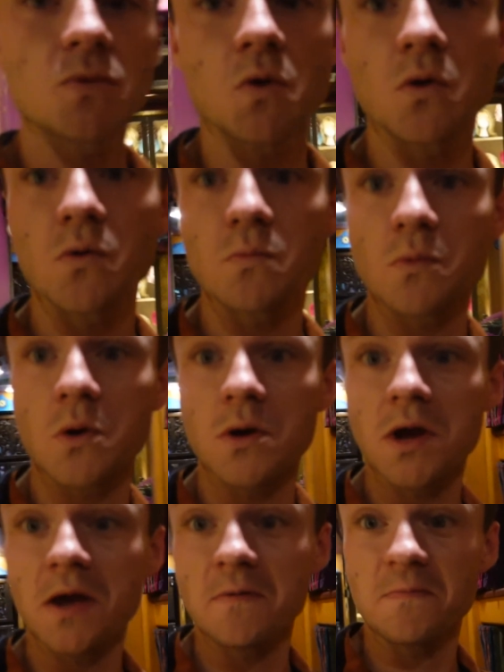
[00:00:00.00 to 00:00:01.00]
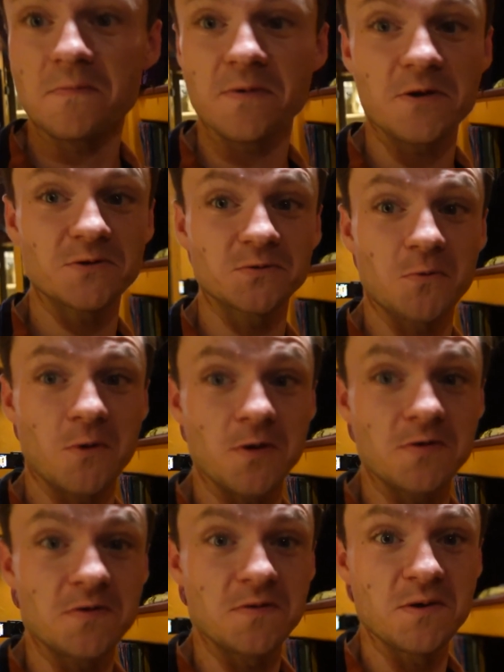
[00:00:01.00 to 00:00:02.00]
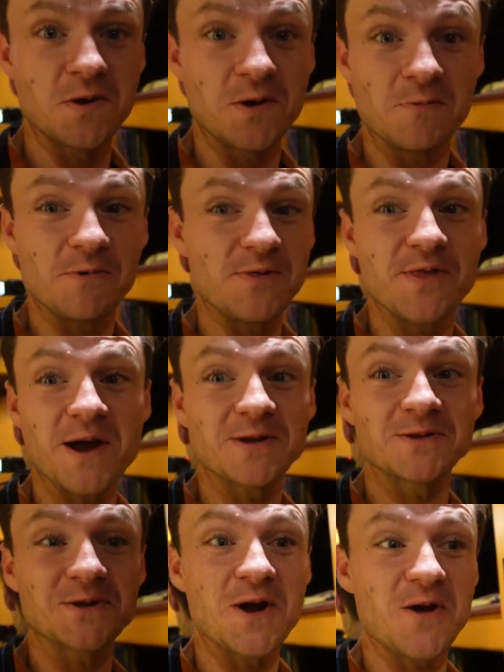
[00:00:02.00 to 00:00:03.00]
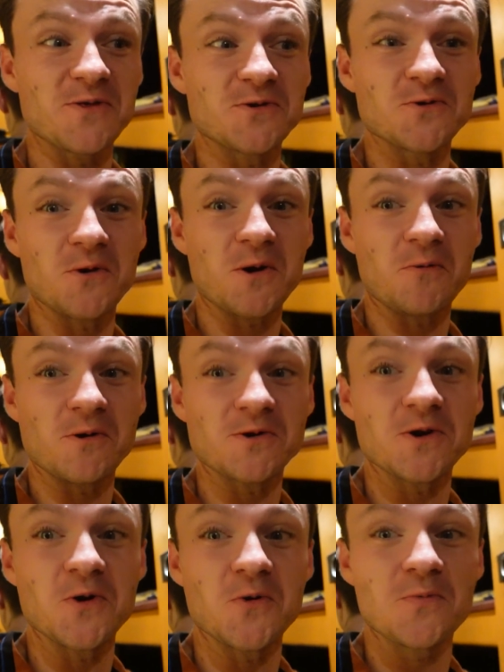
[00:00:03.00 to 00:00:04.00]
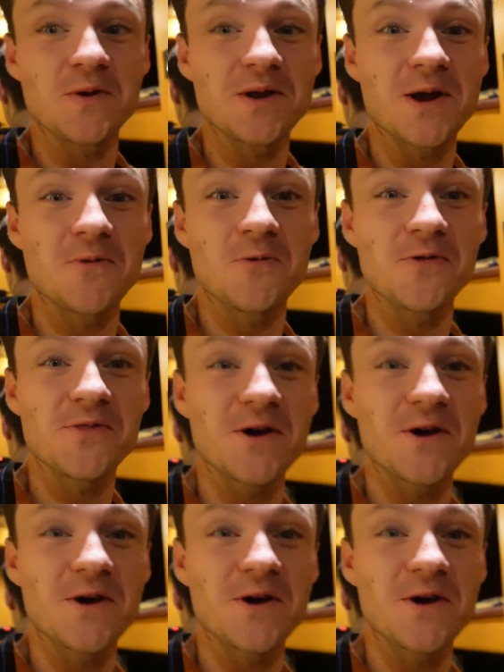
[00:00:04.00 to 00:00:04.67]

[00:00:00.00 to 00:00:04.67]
Oh, okay, there's one. But that is not the door I want to open. I want